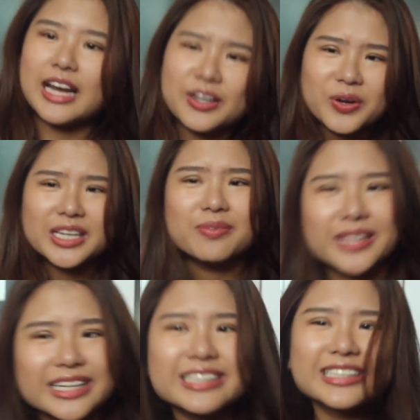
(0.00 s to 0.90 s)
I know I keep
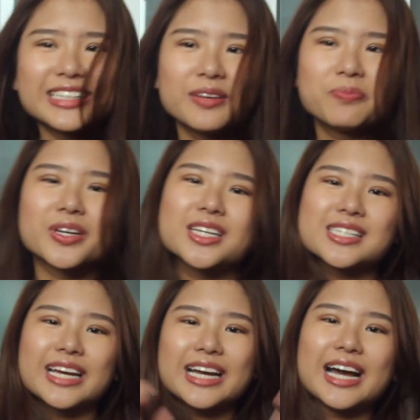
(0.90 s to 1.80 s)
like, because
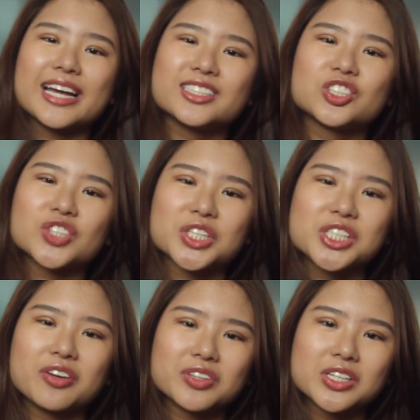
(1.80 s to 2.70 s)
like I
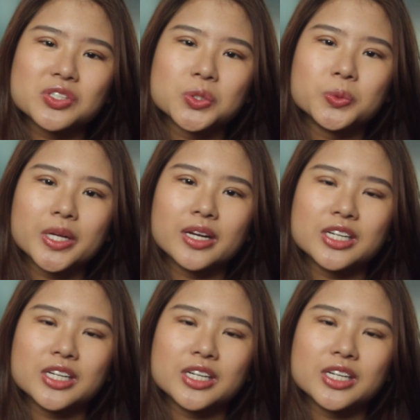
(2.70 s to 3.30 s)
structured everything so well,